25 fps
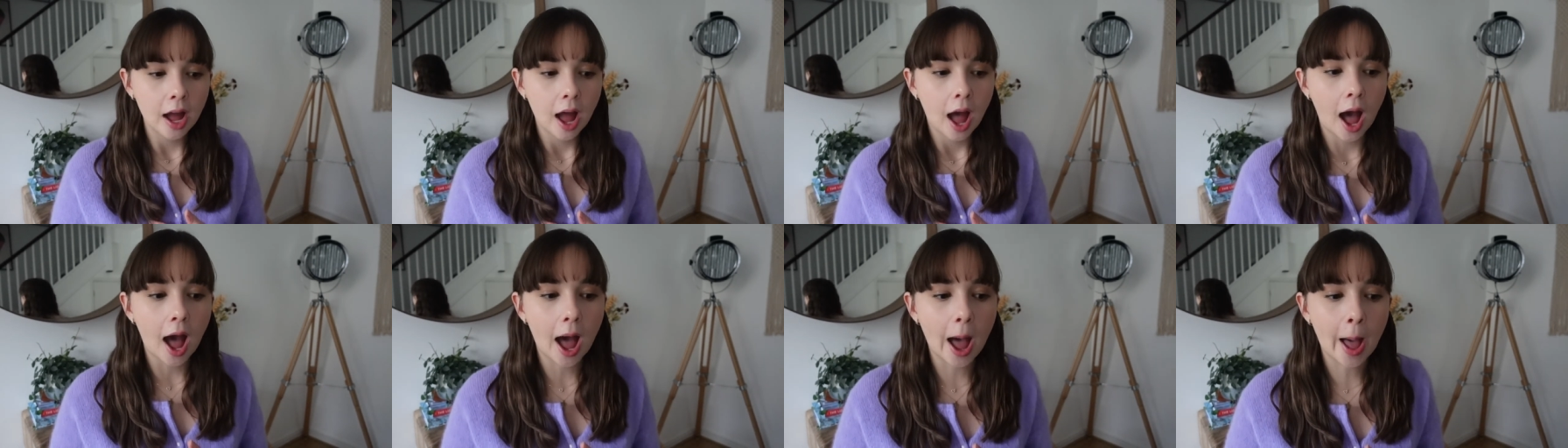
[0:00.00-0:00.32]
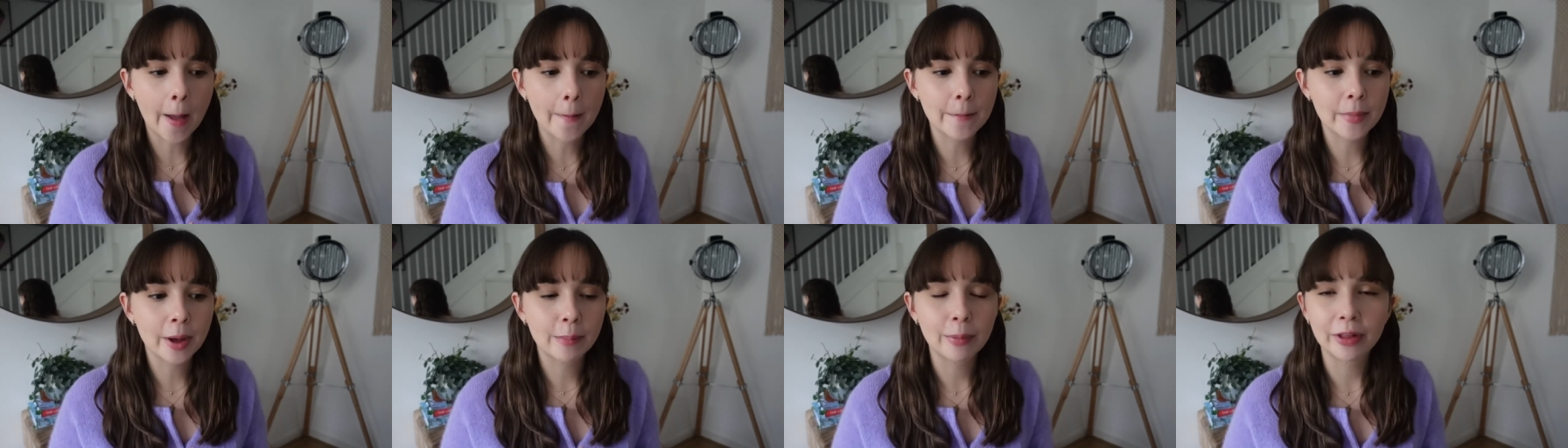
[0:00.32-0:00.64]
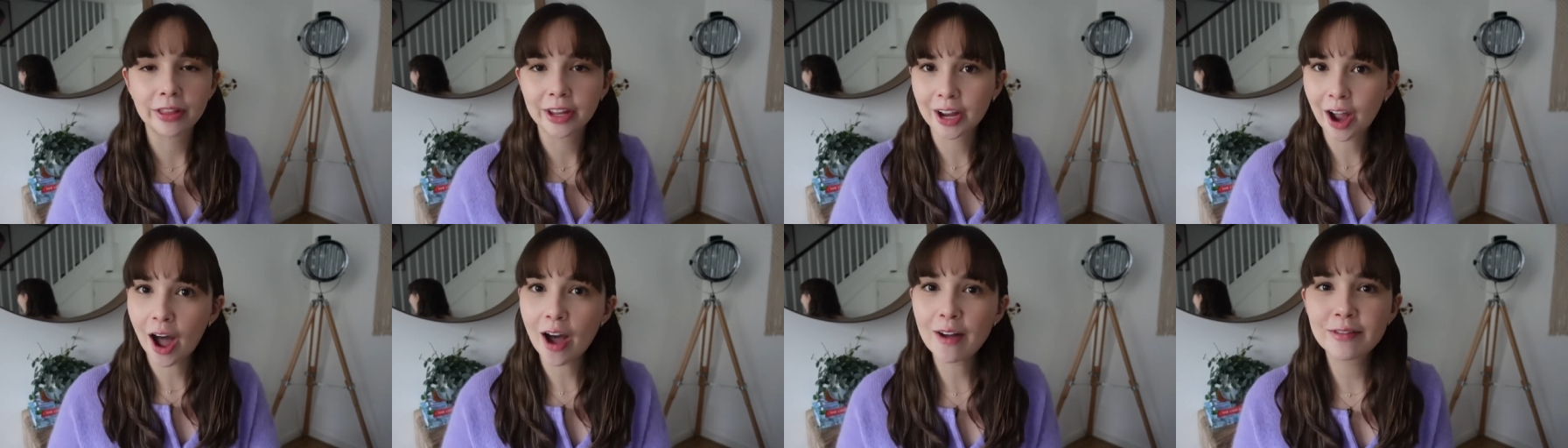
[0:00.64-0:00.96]
Um, but
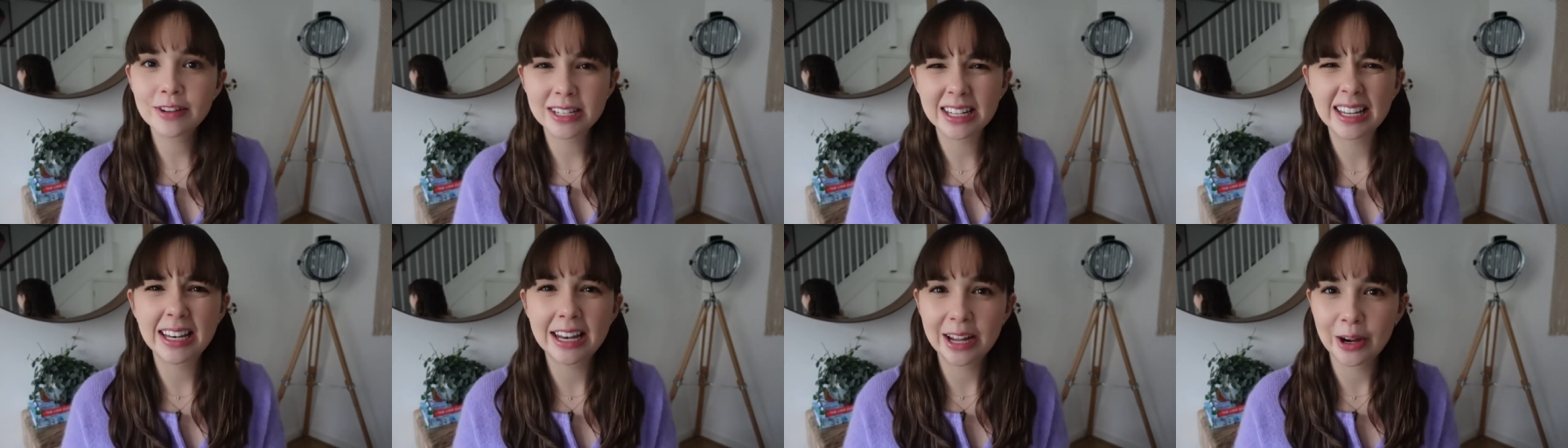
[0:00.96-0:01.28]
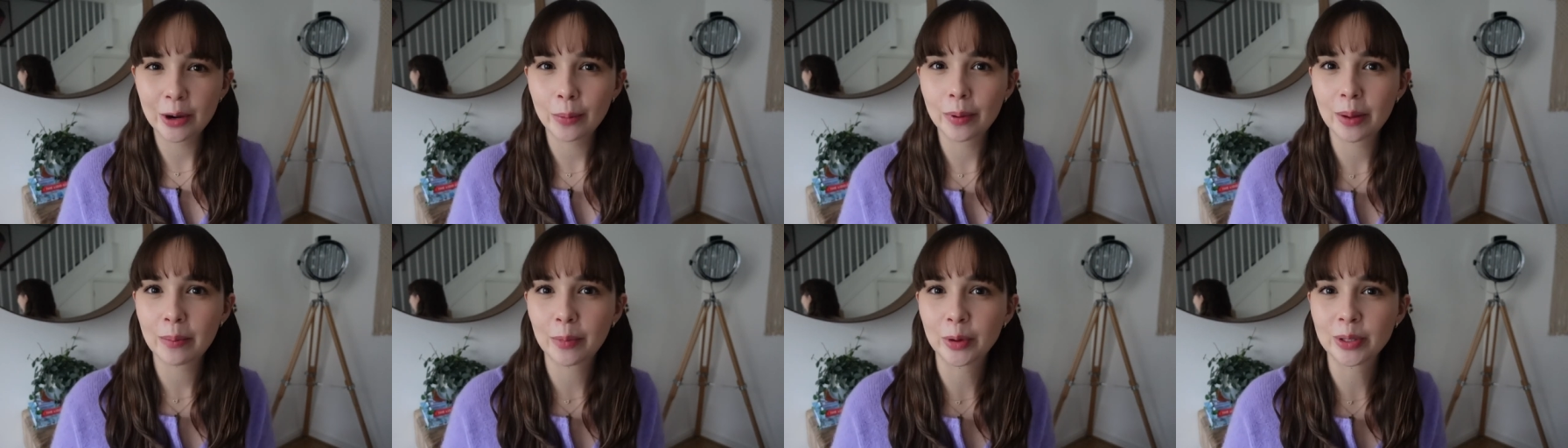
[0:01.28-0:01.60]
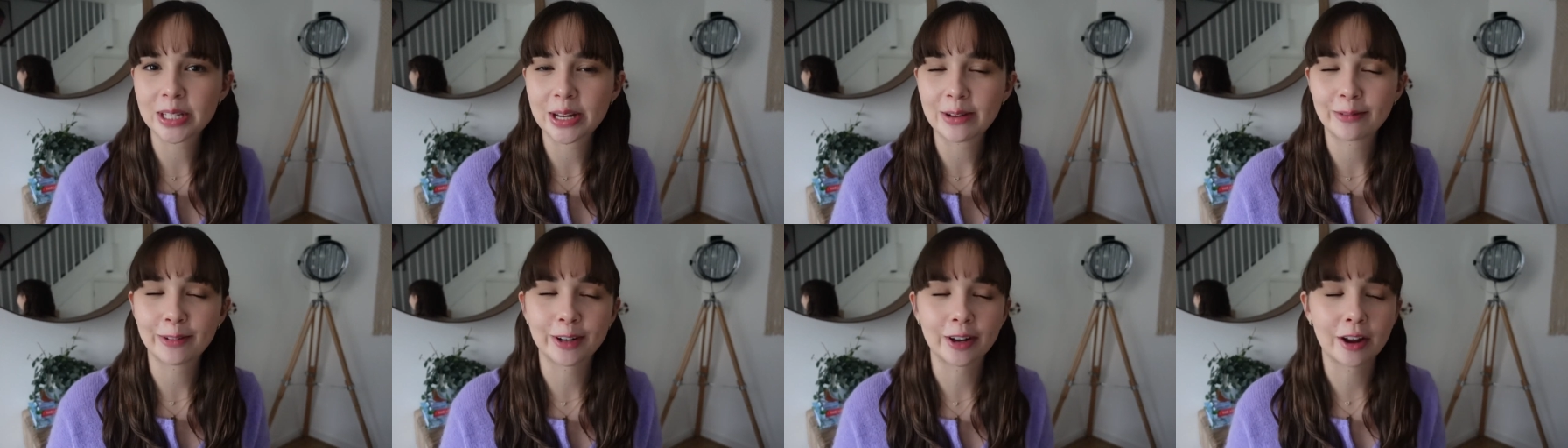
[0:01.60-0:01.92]
the cuff is a little bit more
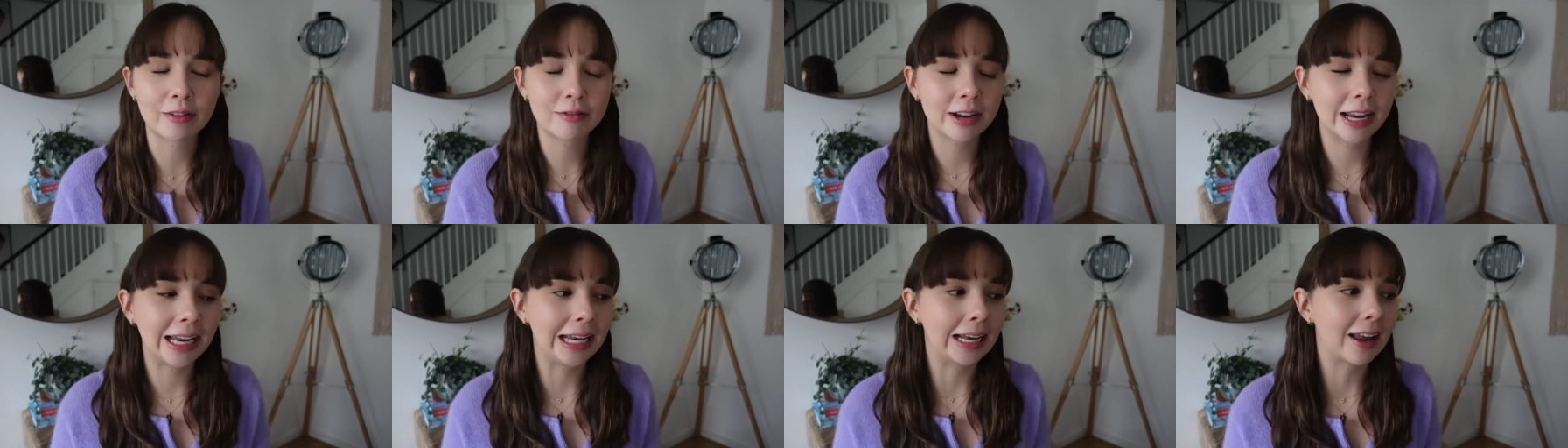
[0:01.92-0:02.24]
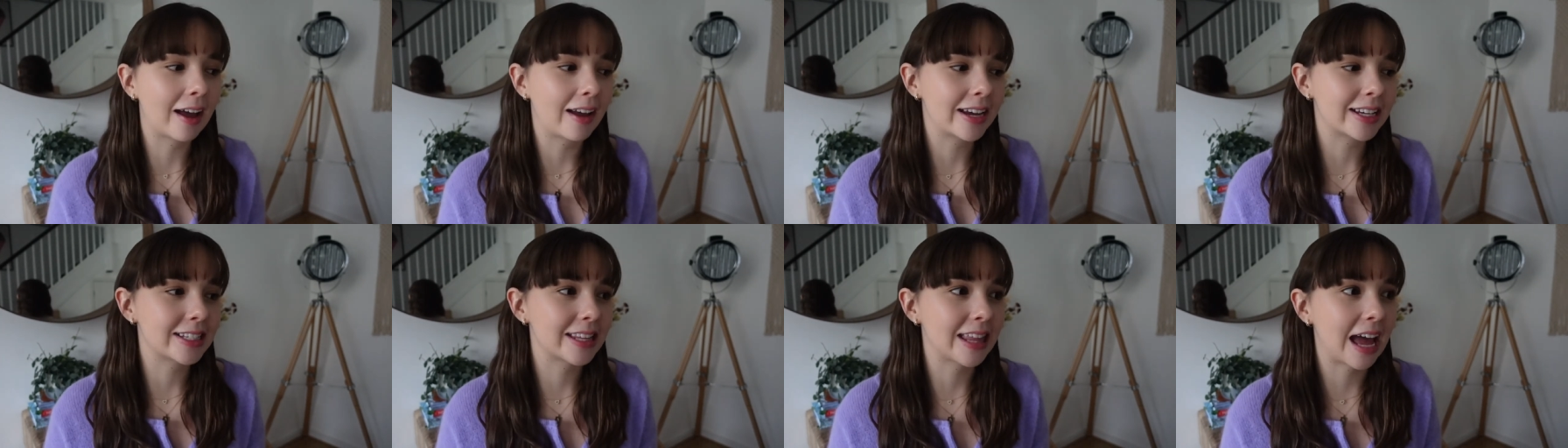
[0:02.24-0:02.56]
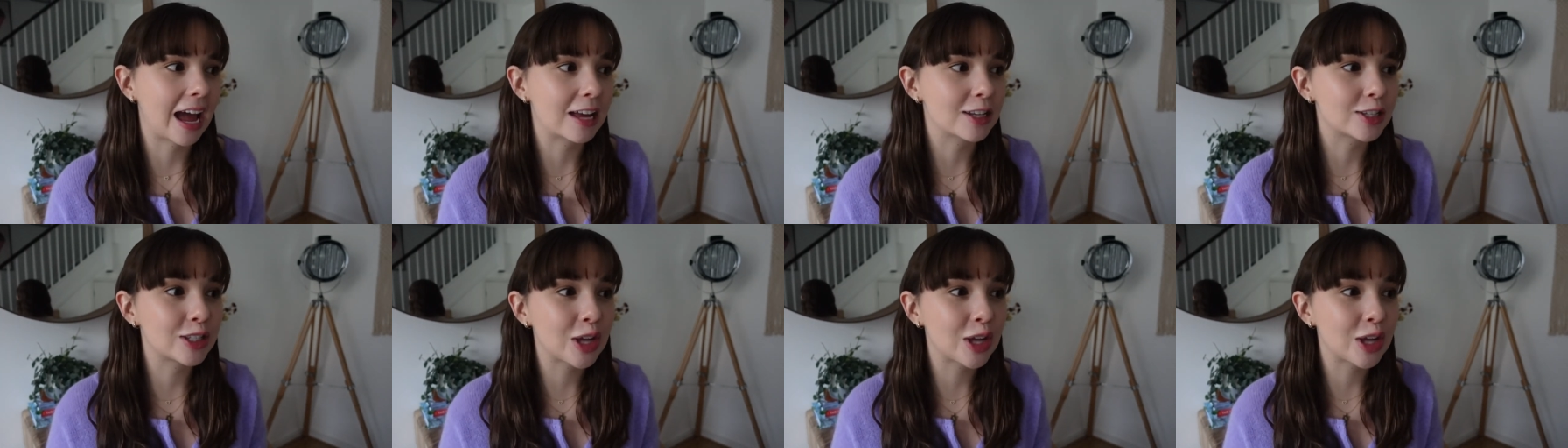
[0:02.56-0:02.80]
different. I really liked that.